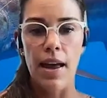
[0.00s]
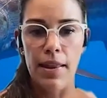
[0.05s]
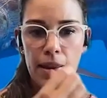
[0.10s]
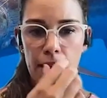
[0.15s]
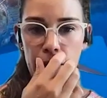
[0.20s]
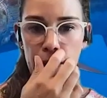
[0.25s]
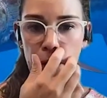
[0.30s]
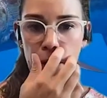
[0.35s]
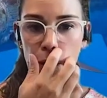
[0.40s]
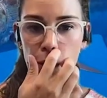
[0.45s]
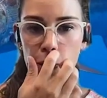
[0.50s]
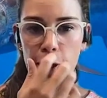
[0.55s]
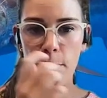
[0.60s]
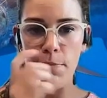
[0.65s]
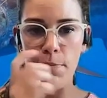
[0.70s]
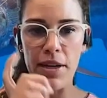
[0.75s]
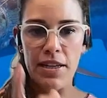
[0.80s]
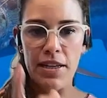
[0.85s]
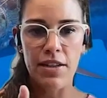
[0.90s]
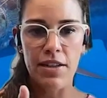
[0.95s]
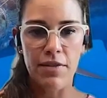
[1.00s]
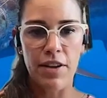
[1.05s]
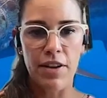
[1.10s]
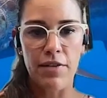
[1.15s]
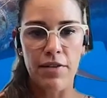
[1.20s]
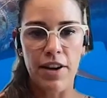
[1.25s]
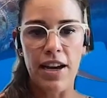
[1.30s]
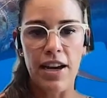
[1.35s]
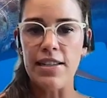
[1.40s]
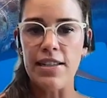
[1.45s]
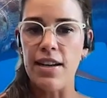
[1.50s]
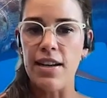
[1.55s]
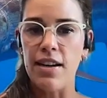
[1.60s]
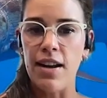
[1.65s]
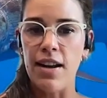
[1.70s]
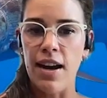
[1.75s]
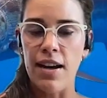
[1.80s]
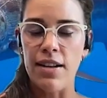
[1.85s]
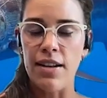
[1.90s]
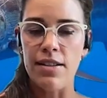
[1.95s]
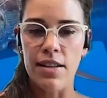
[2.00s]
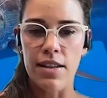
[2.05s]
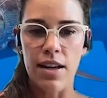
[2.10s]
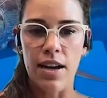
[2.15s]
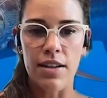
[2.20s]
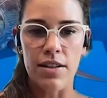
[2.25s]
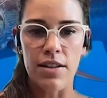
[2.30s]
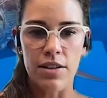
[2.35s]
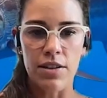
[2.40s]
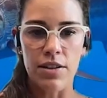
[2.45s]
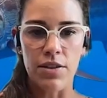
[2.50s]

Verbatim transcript: And the only piece of advice I'd add to that